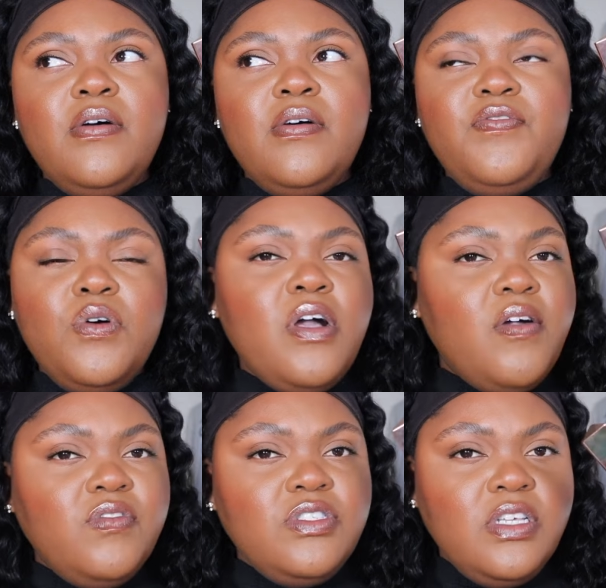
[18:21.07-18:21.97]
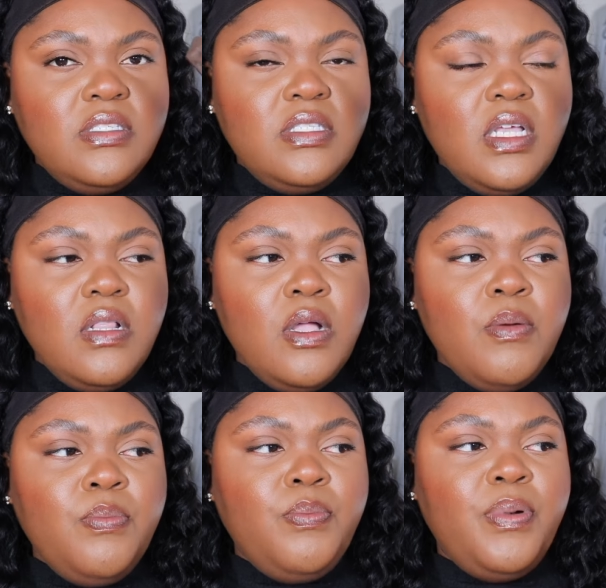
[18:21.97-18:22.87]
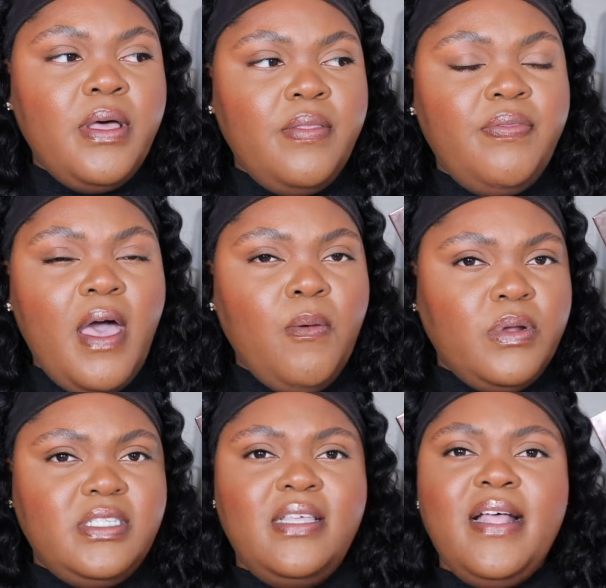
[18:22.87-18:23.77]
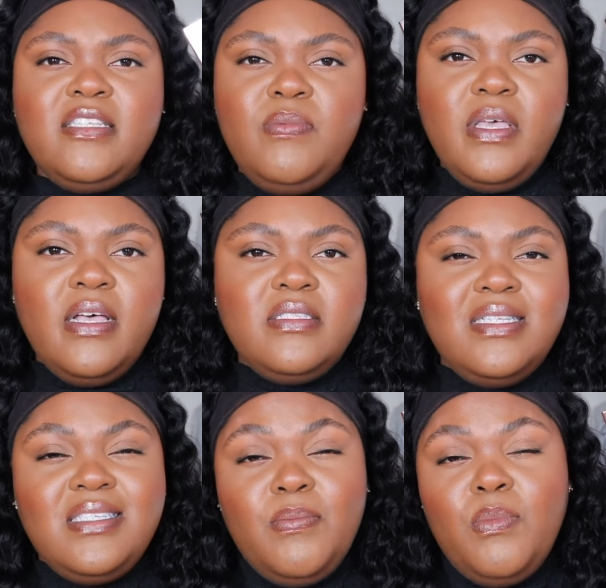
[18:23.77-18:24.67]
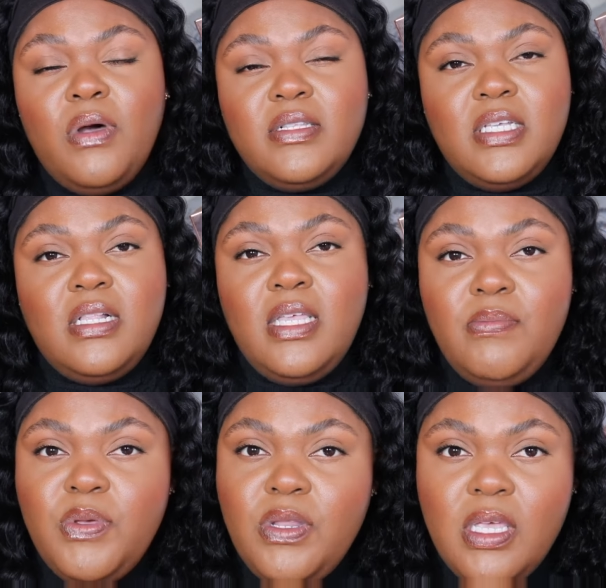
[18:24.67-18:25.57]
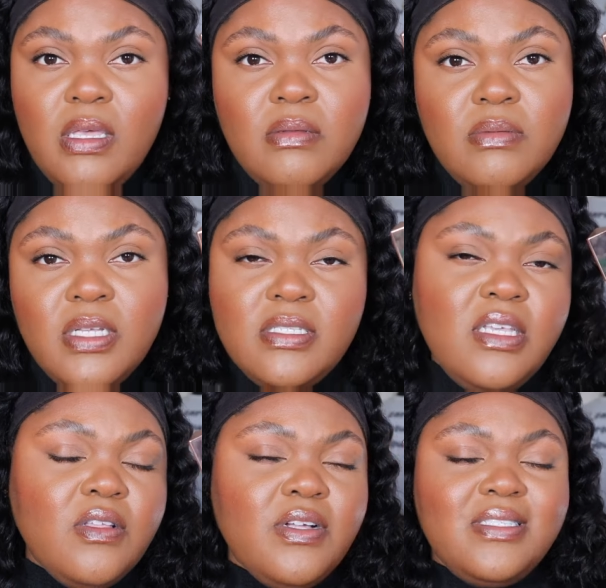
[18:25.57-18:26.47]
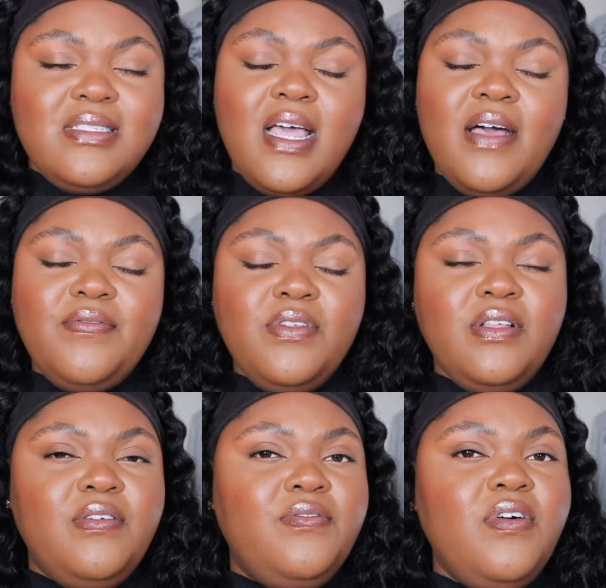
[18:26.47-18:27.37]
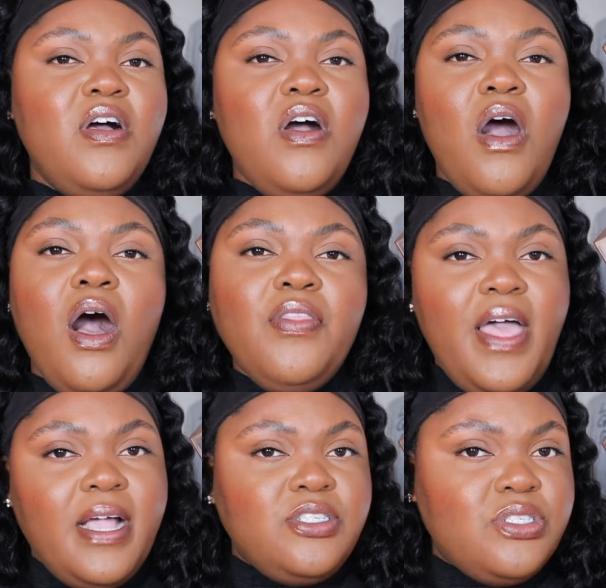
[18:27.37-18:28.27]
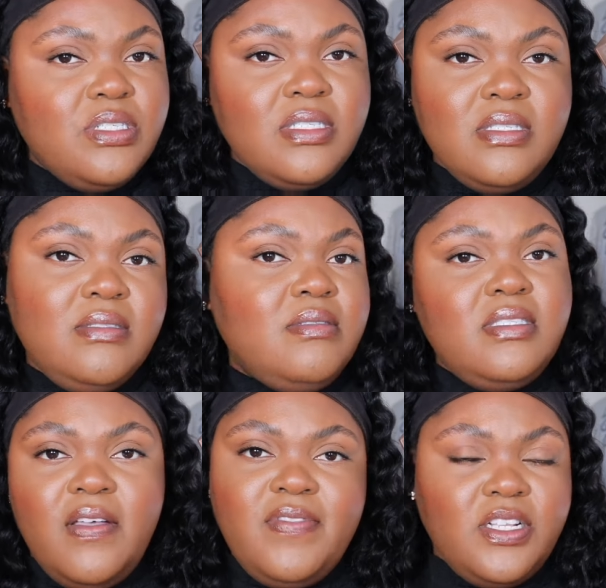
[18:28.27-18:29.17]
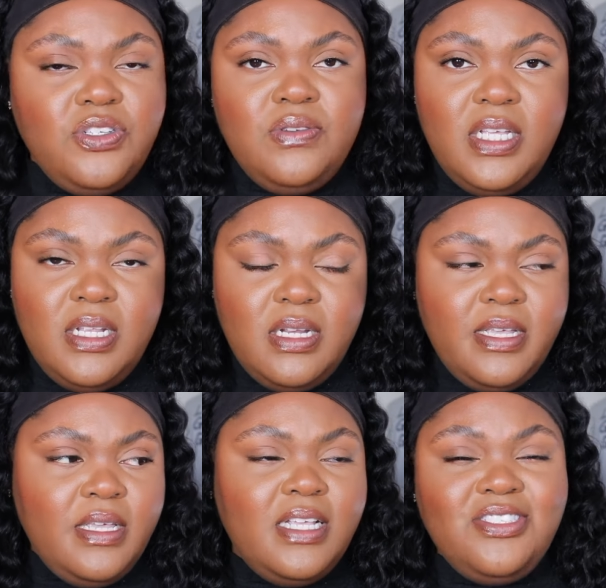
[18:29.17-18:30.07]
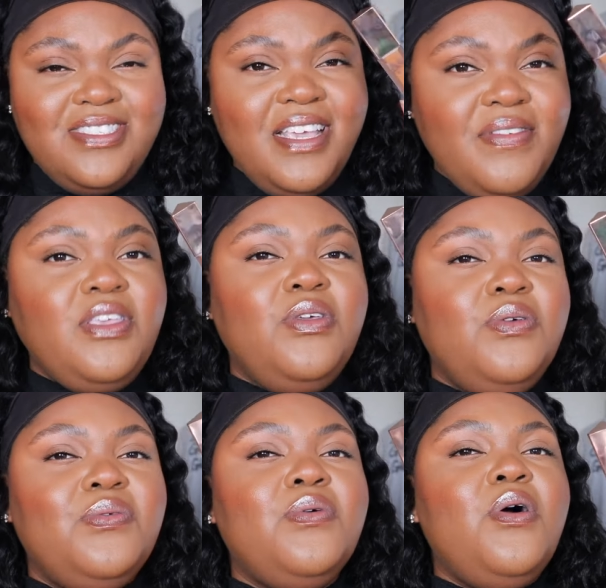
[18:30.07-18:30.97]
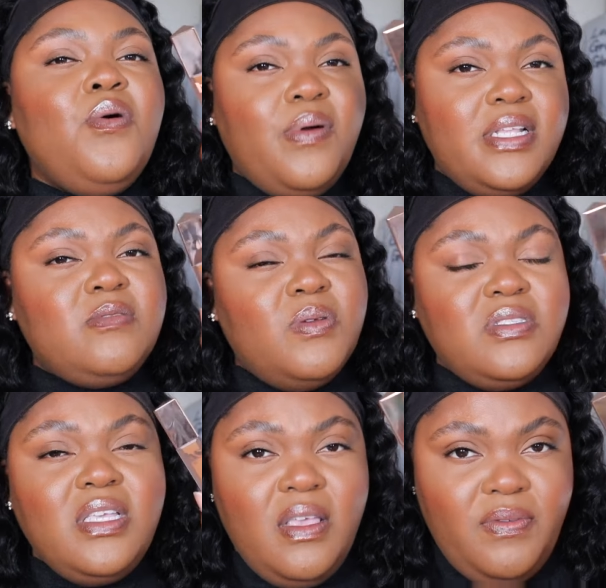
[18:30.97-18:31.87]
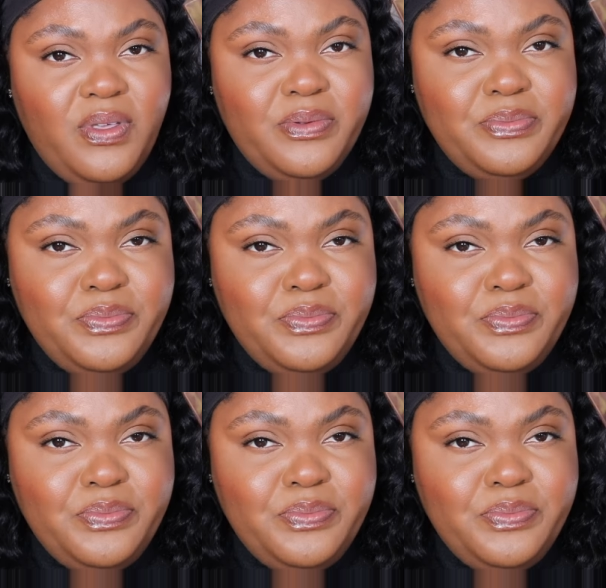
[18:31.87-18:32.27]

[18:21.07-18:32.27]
full coverage concealer, but I want to say that's because it's a clean beauty concealer. It's not full of all the extra stuff that you need in it. It's just giving you what it's supposed to give you.